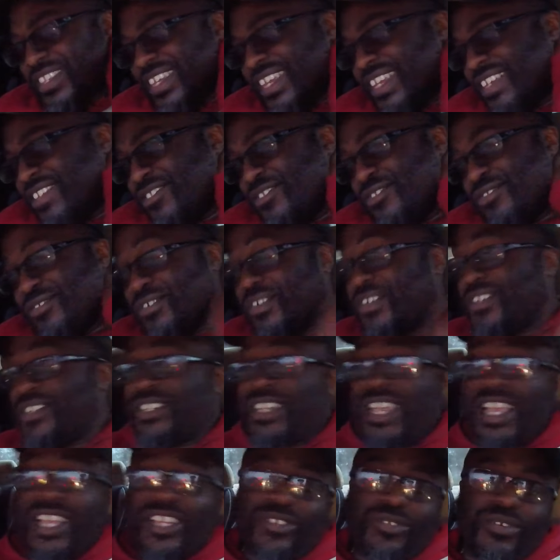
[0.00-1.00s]
is New York a
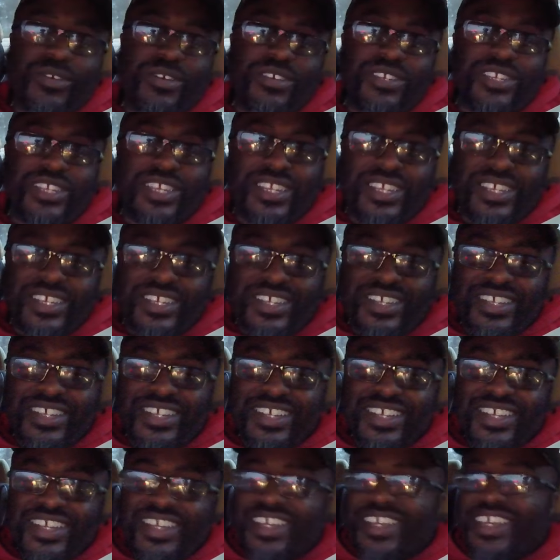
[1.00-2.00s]
sanctuary city?
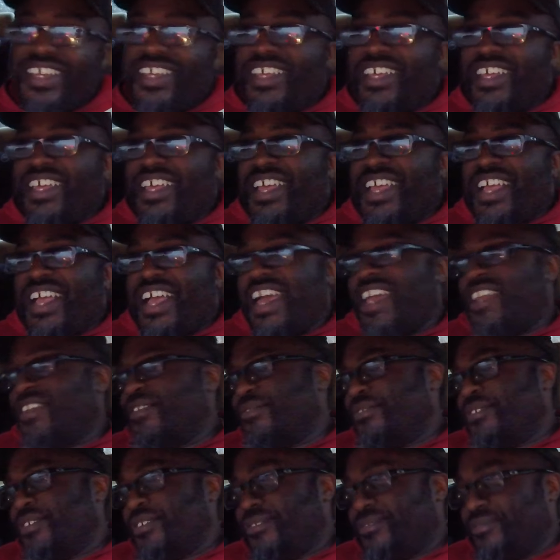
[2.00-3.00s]
I
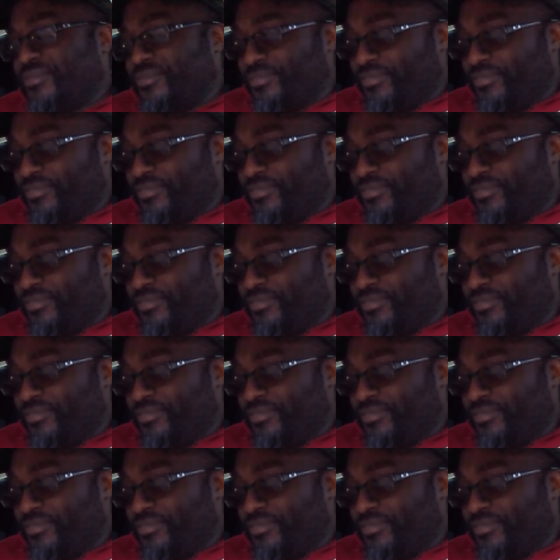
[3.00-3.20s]
don't know.